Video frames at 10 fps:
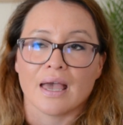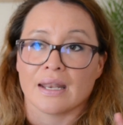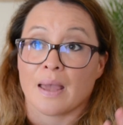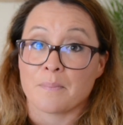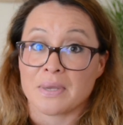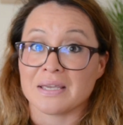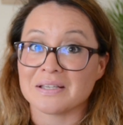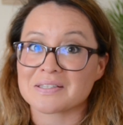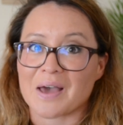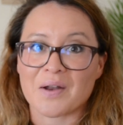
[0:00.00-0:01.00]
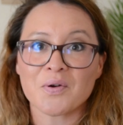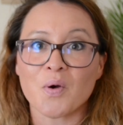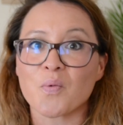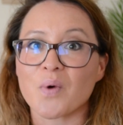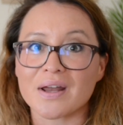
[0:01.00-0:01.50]
and at peace. I don't
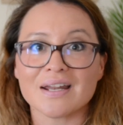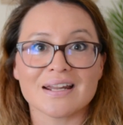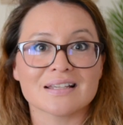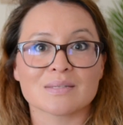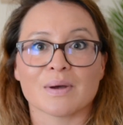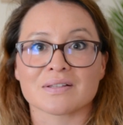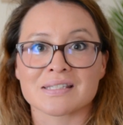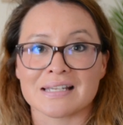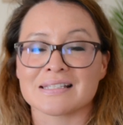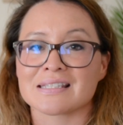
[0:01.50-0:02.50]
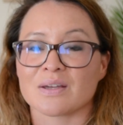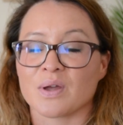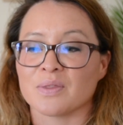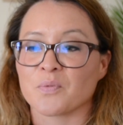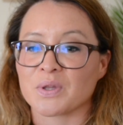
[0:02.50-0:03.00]
know what it is about scents,
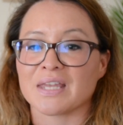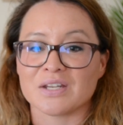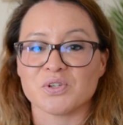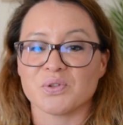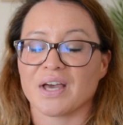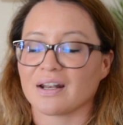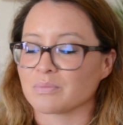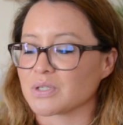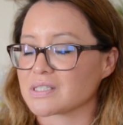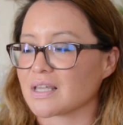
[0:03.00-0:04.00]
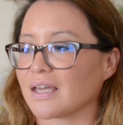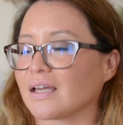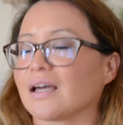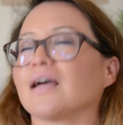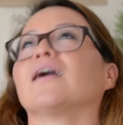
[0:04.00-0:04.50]
and when they do that, I'm just
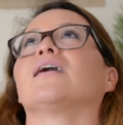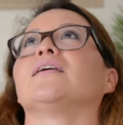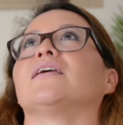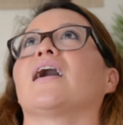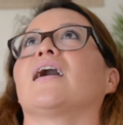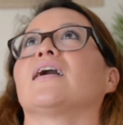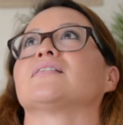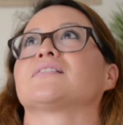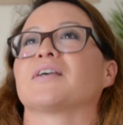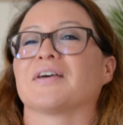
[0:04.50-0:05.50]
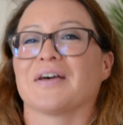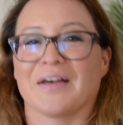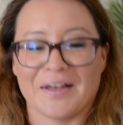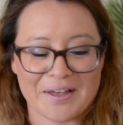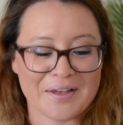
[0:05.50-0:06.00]
like, yes.
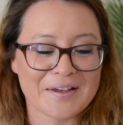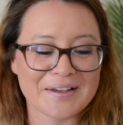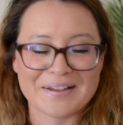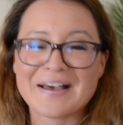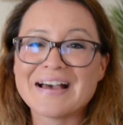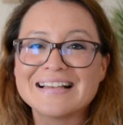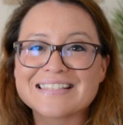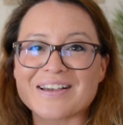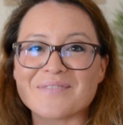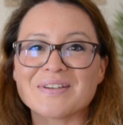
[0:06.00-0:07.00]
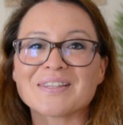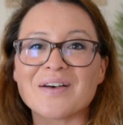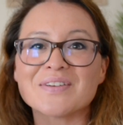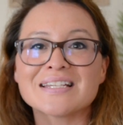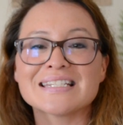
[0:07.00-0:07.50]
So I've been
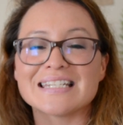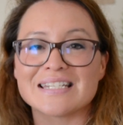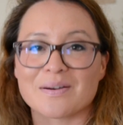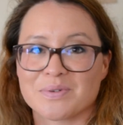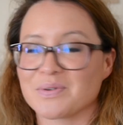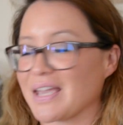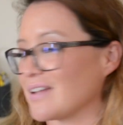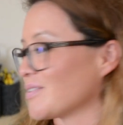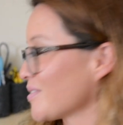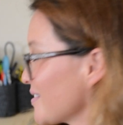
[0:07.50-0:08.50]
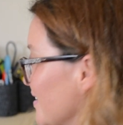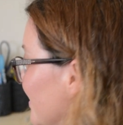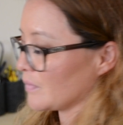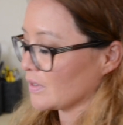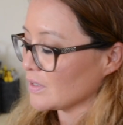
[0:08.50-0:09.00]
loving D W Candles.
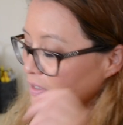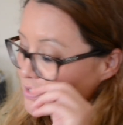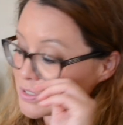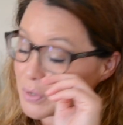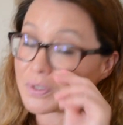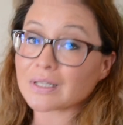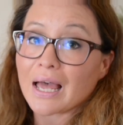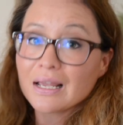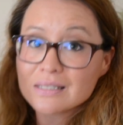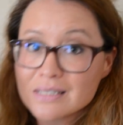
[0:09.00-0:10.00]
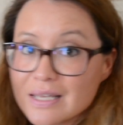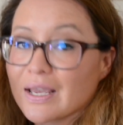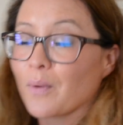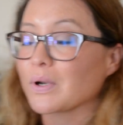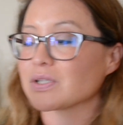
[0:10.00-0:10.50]
So the last
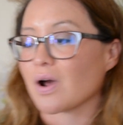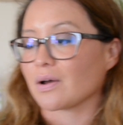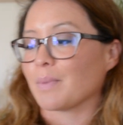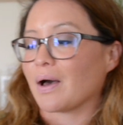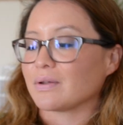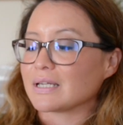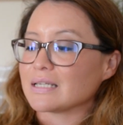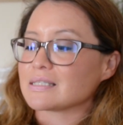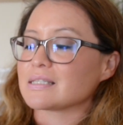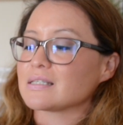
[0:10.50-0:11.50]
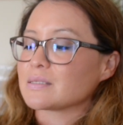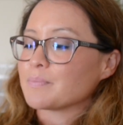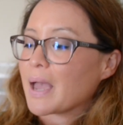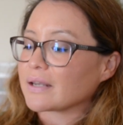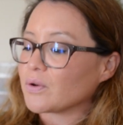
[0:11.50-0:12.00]
thing I want to talk about is this
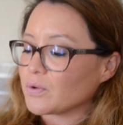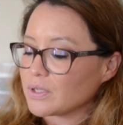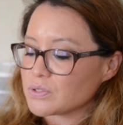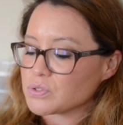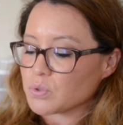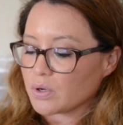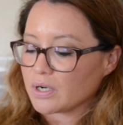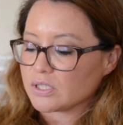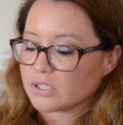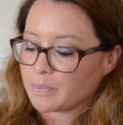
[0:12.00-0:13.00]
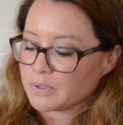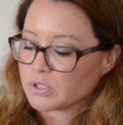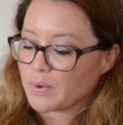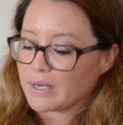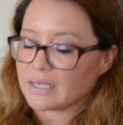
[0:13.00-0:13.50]
Magnolia Story Chip and
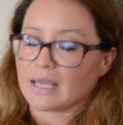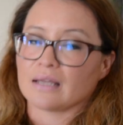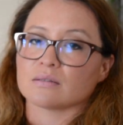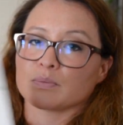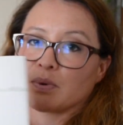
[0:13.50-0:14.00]
Joanna Gaines